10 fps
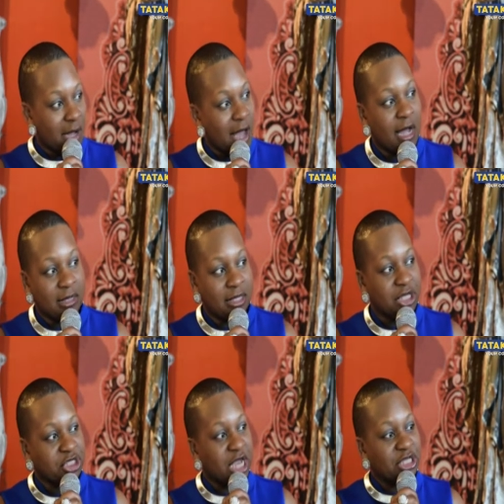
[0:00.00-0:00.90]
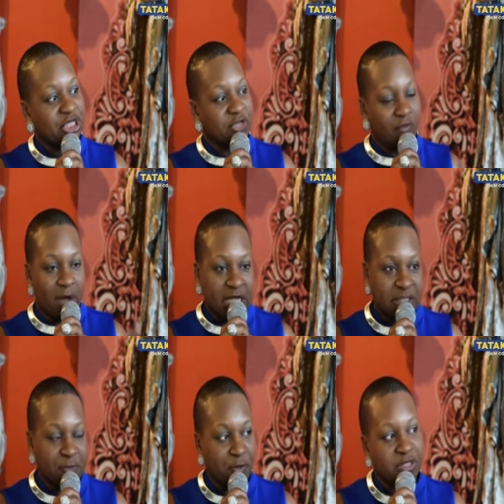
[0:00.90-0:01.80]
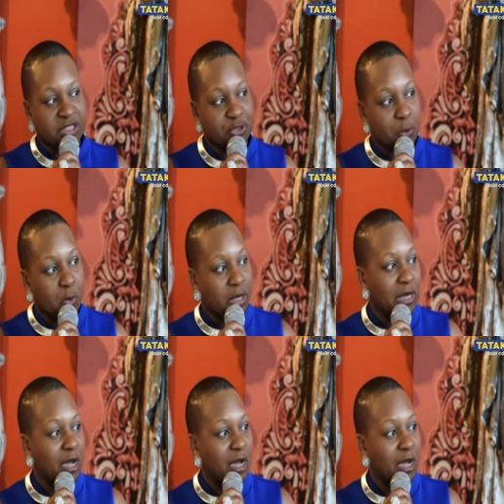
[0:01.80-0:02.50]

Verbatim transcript: college and just from my experiences growing